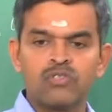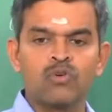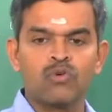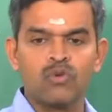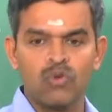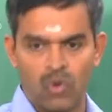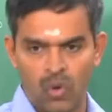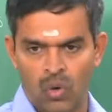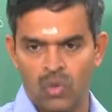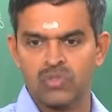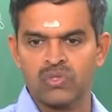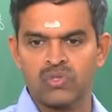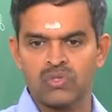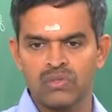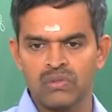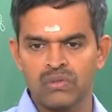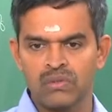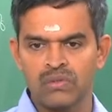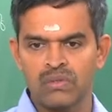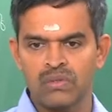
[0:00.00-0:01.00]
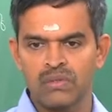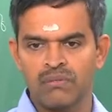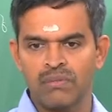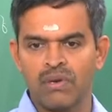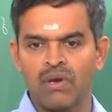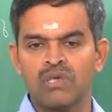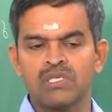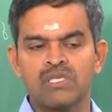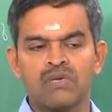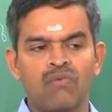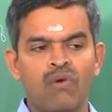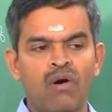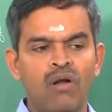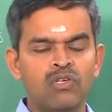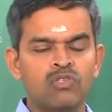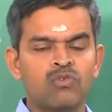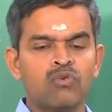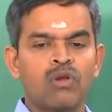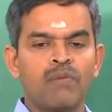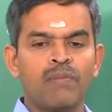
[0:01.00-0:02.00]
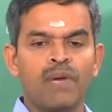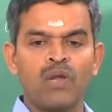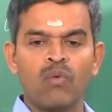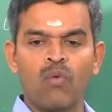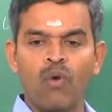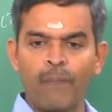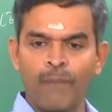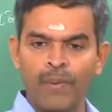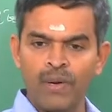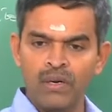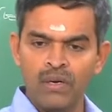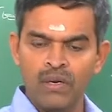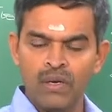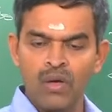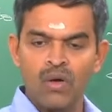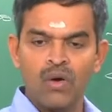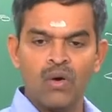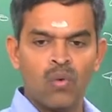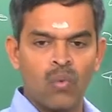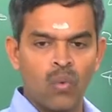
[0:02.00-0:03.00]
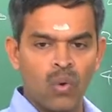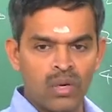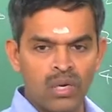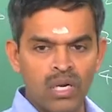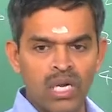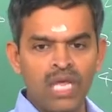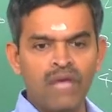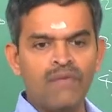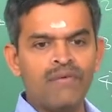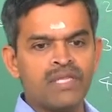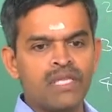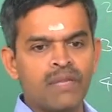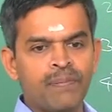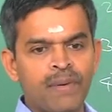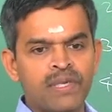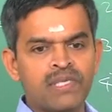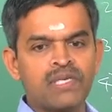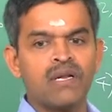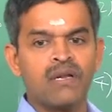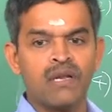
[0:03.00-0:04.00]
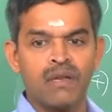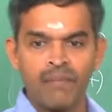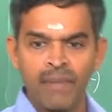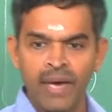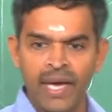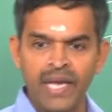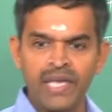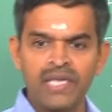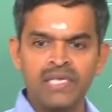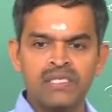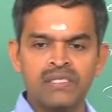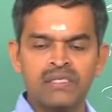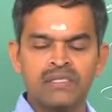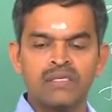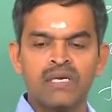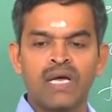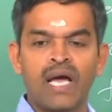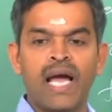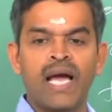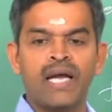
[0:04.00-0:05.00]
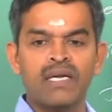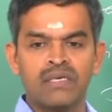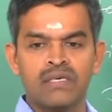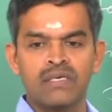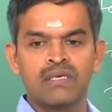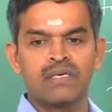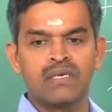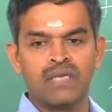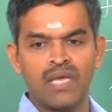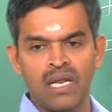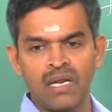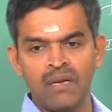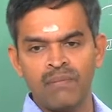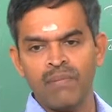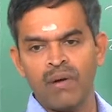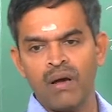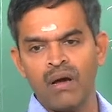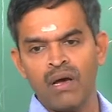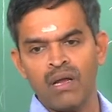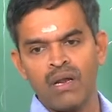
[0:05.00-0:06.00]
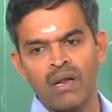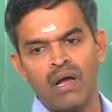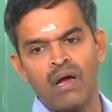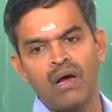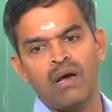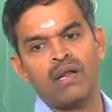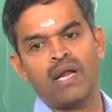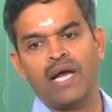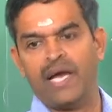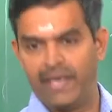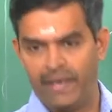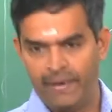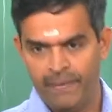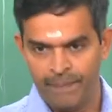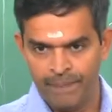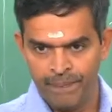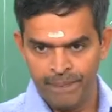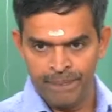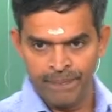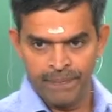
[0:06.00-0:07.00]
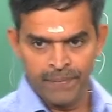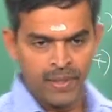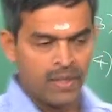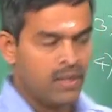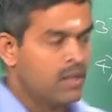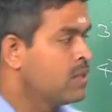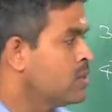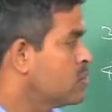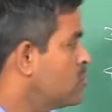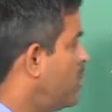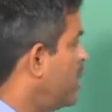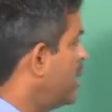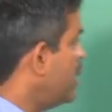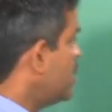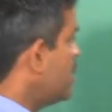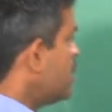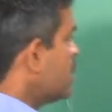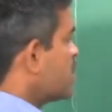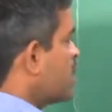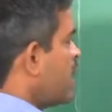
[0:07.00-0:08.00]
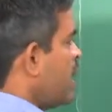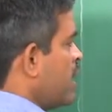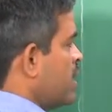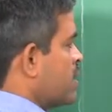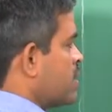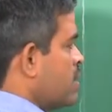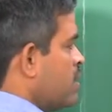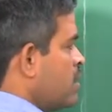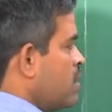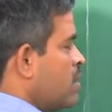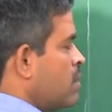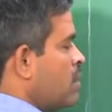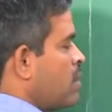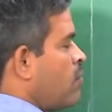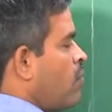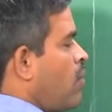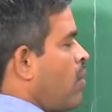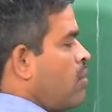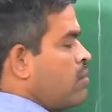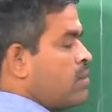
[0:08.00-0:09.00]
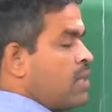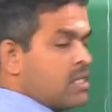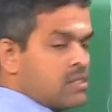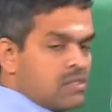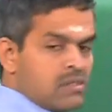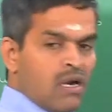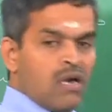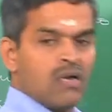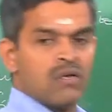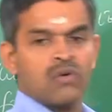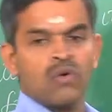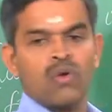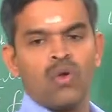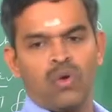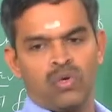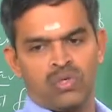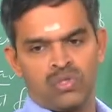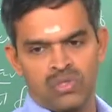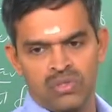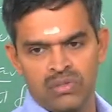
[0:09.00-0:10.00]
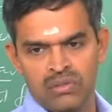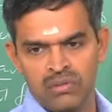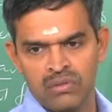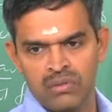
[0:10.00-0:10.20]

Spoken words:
should close, because the valve should remain open only when the pressure remains at 10 bar or higher. So, in this case, the valve does not close